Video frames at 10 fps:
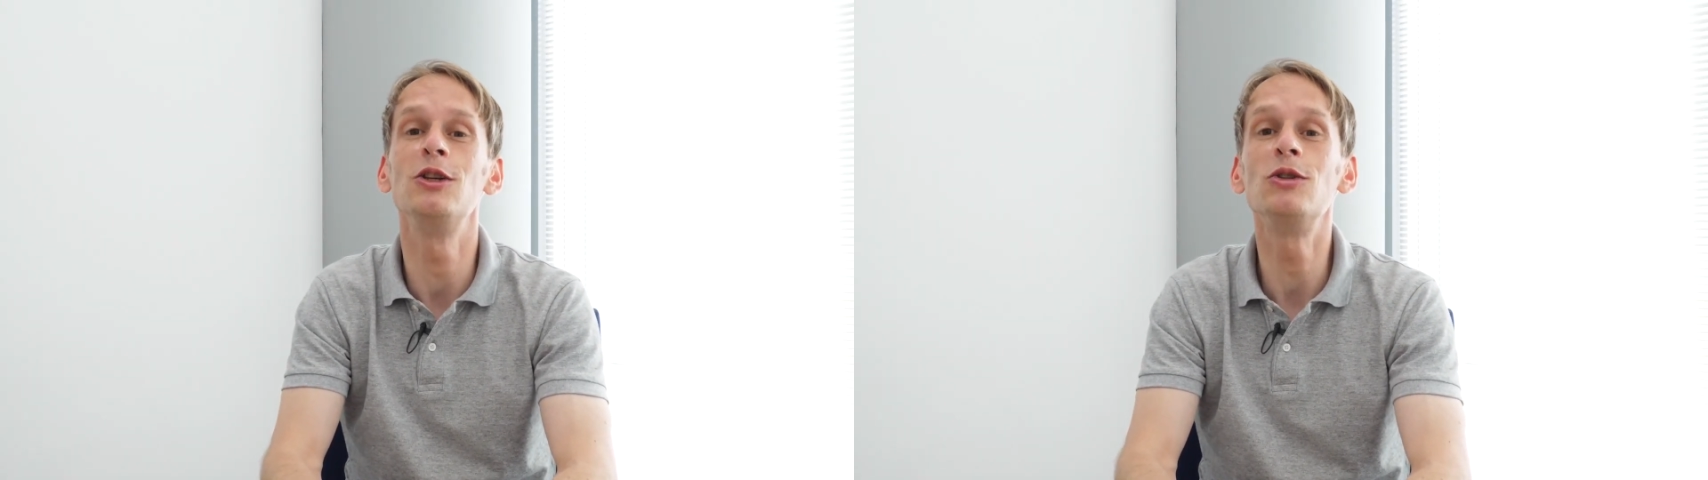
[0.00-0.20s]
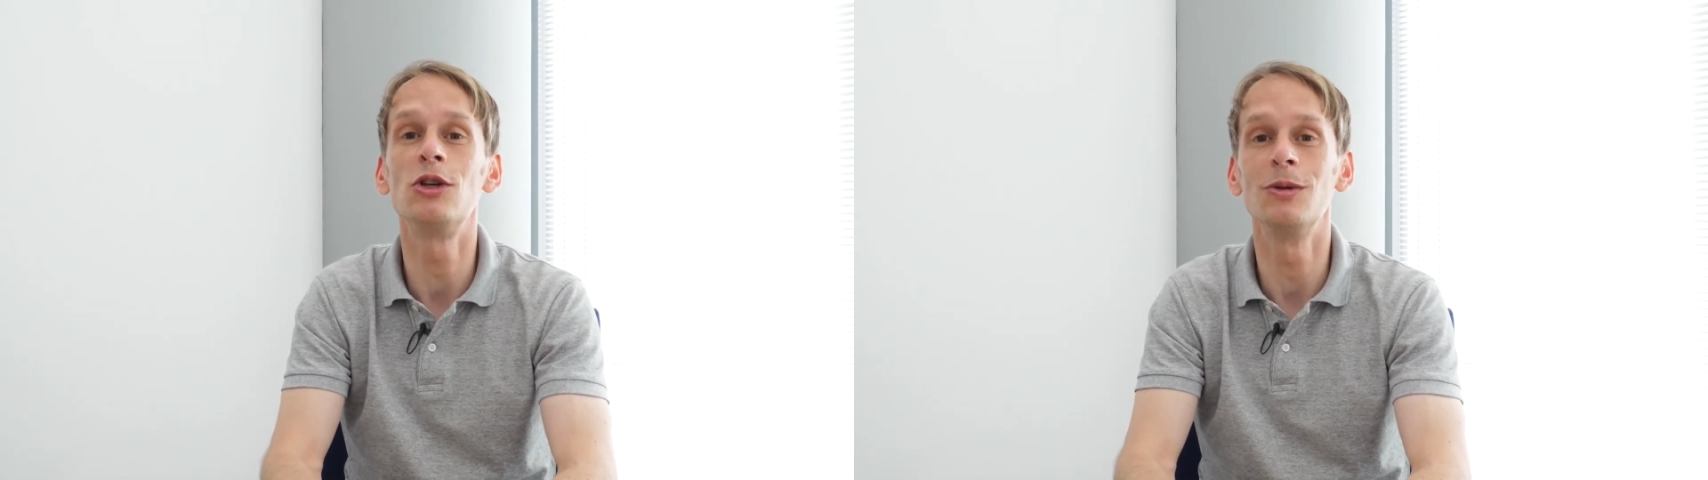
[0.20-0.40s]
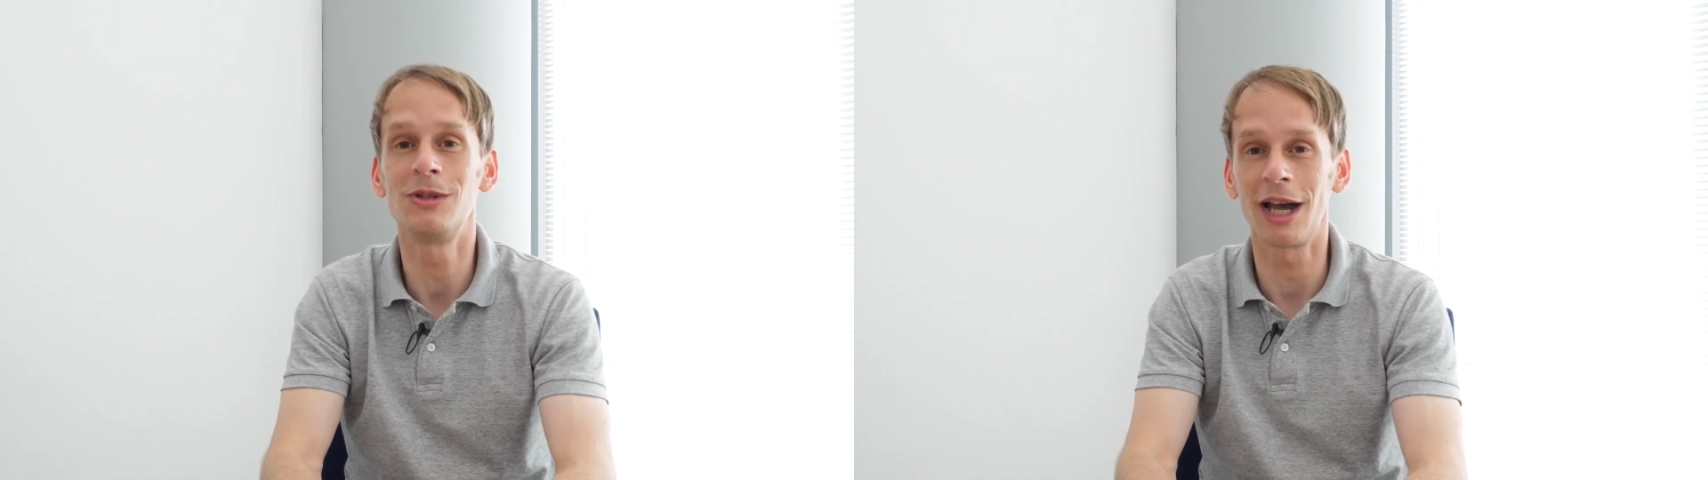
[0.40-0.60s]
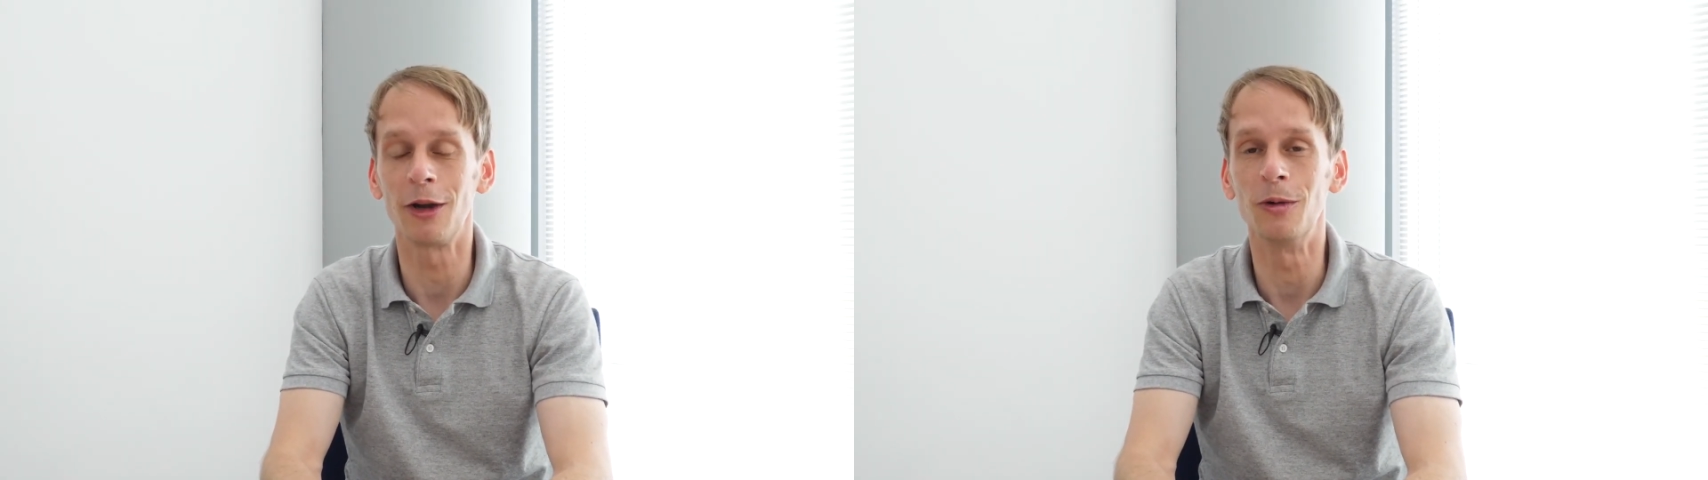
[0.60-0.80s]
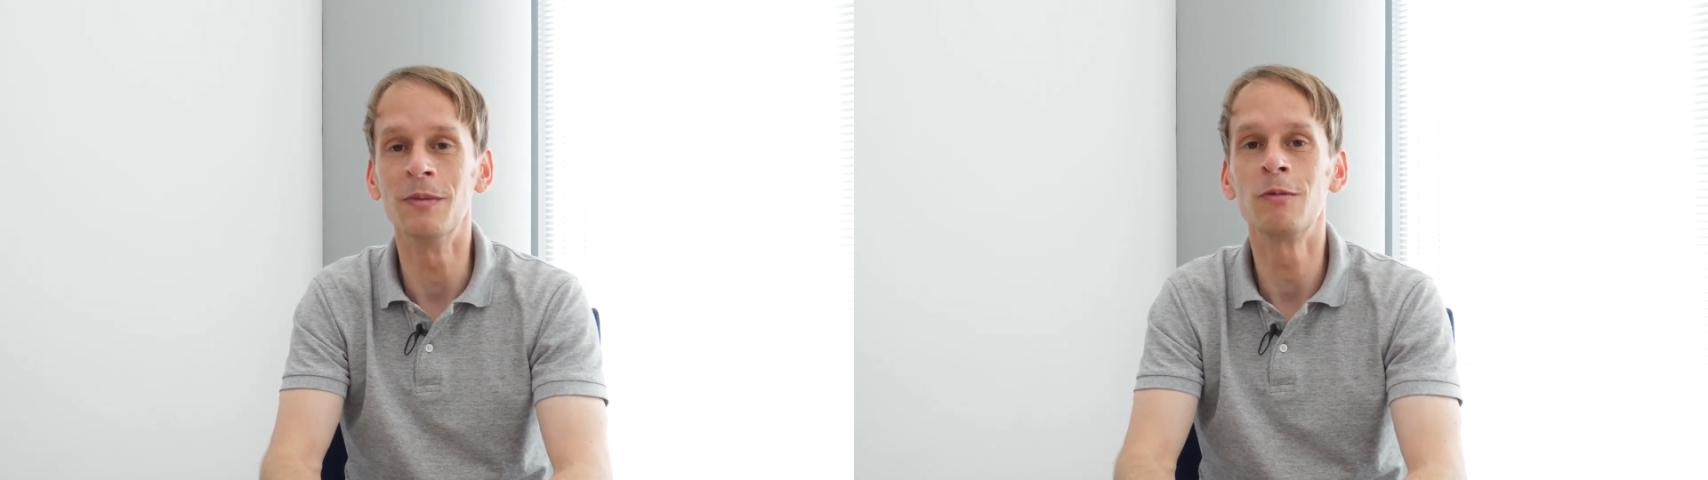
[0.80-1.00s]
YouTube
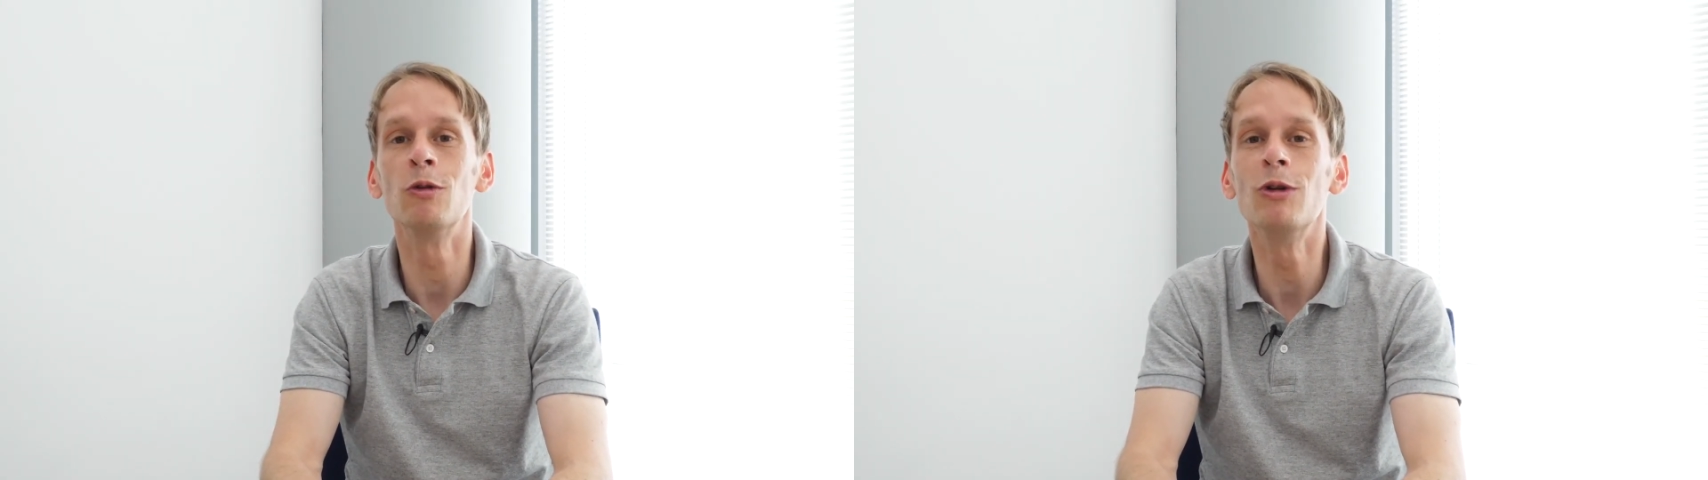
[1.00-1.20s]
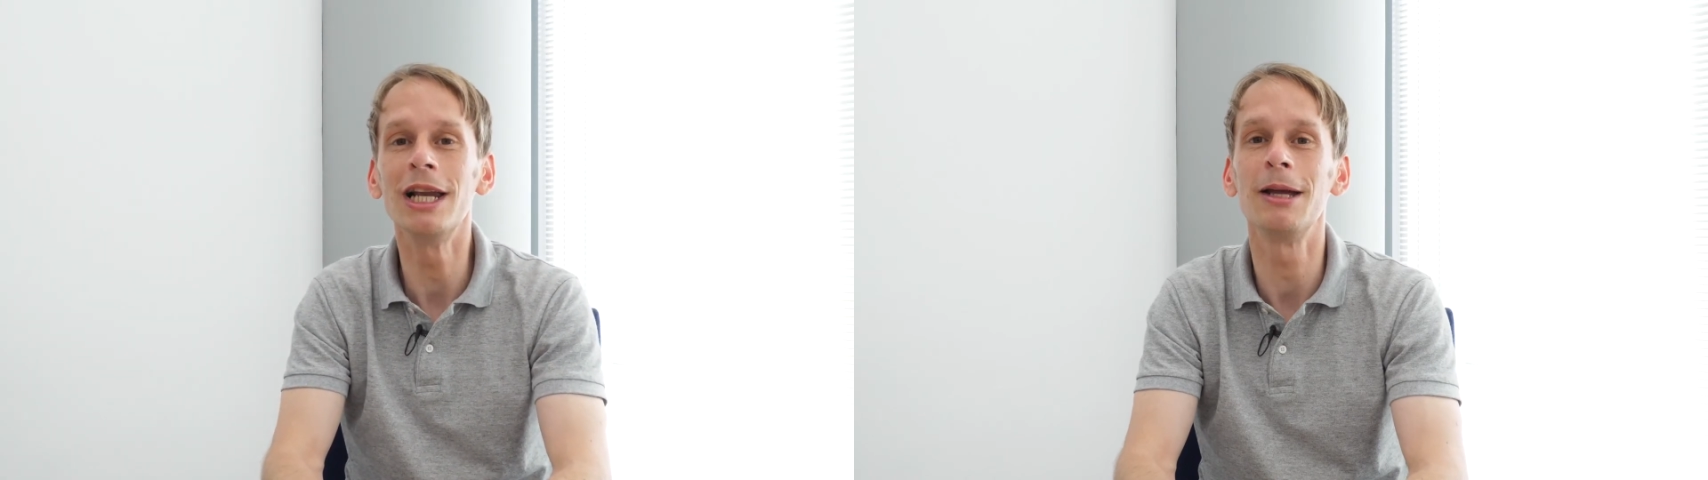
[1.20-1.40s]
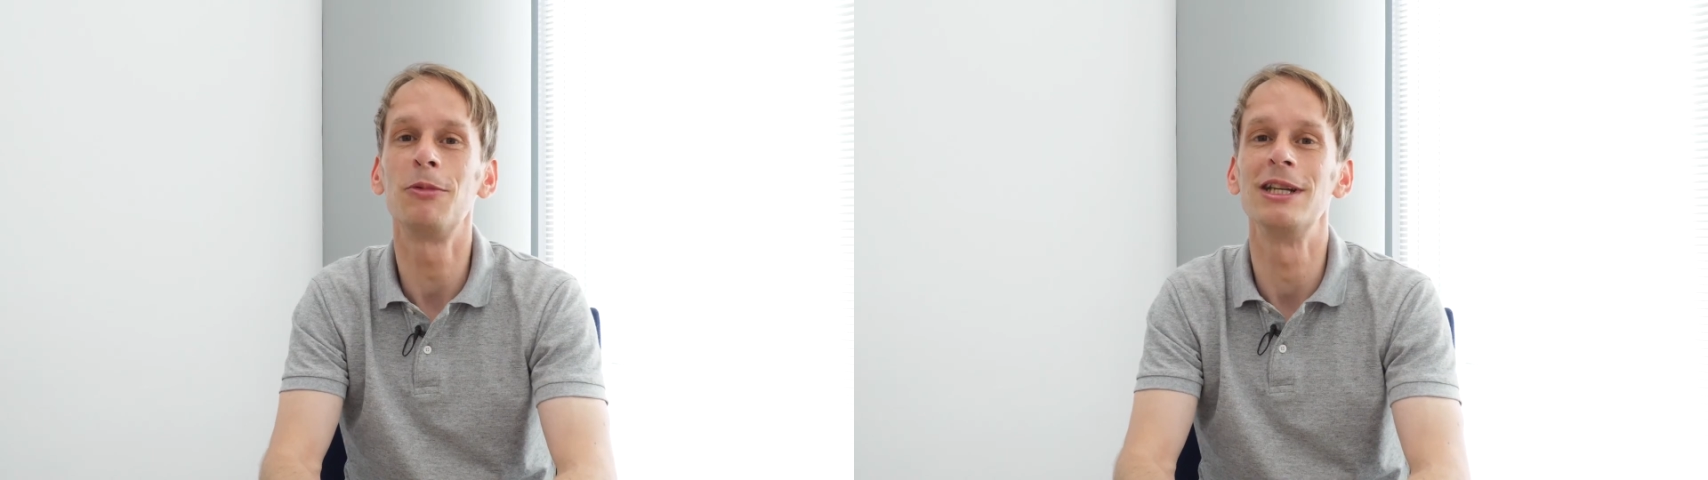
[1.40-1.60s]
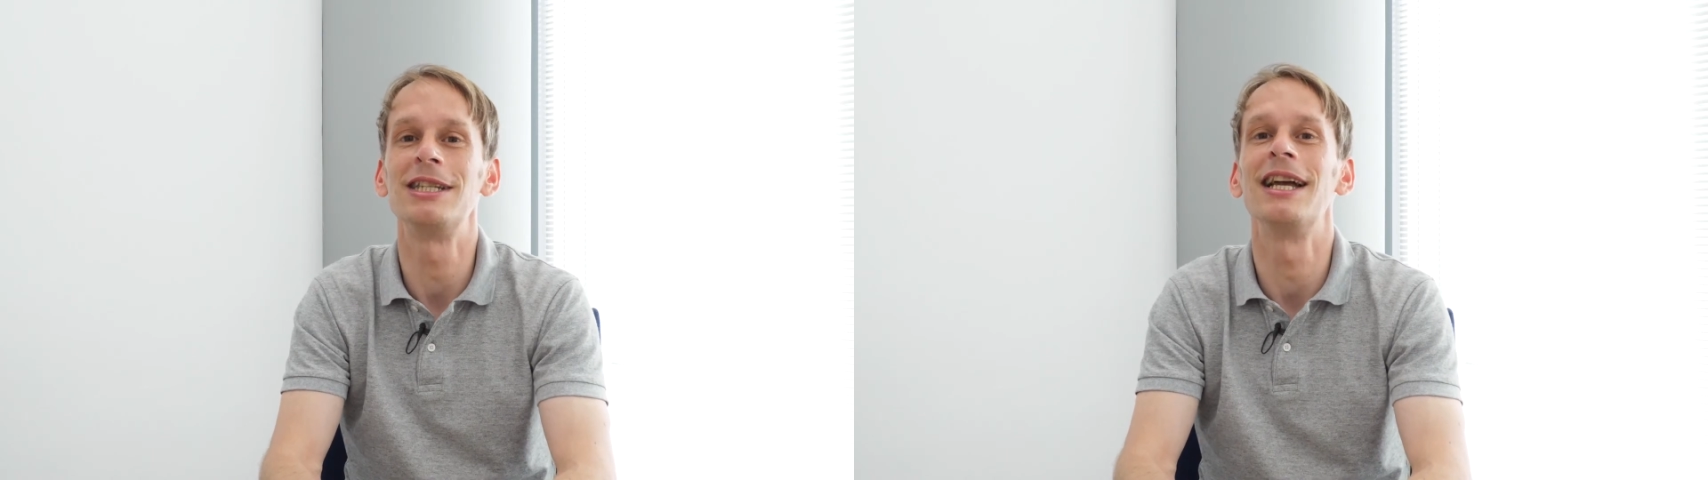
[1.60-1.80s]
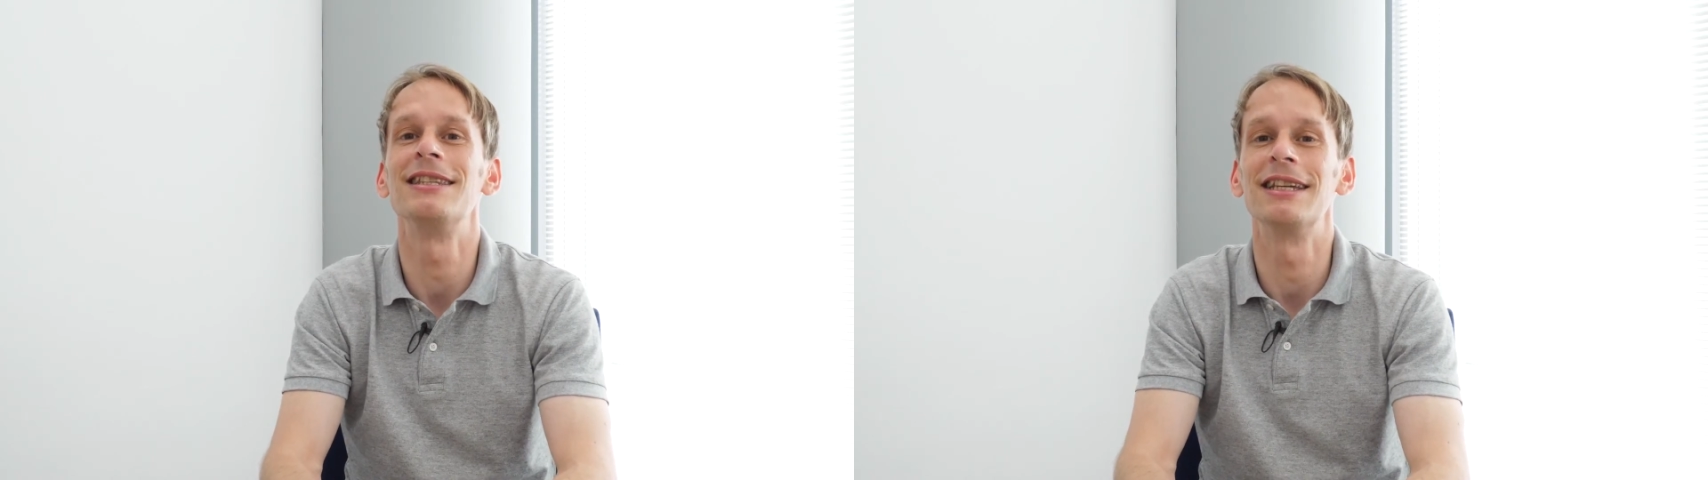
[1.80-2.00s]
channel. We really
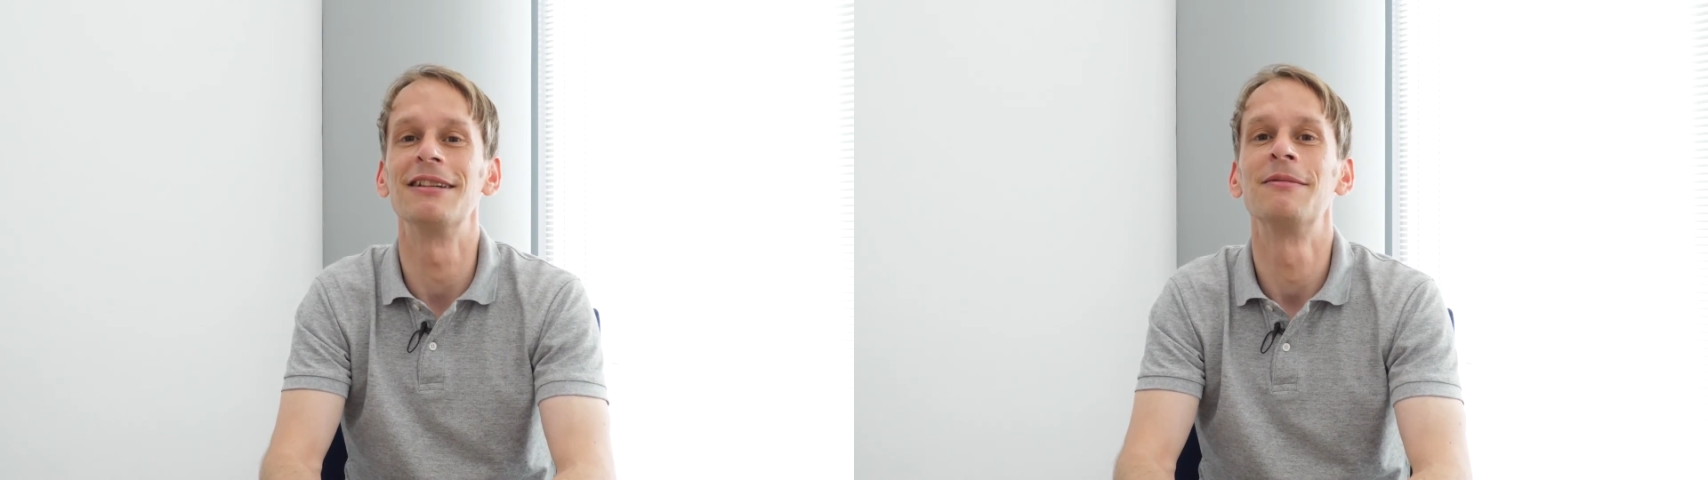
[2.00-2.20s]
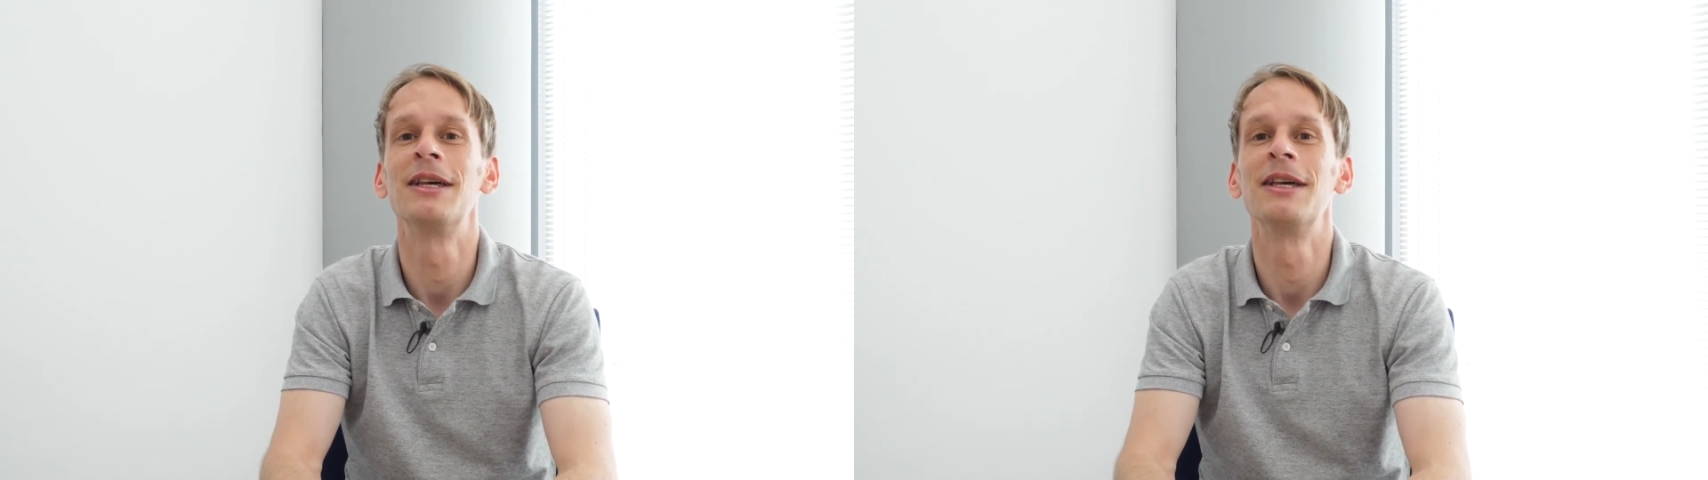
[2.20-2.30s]
appreciate it.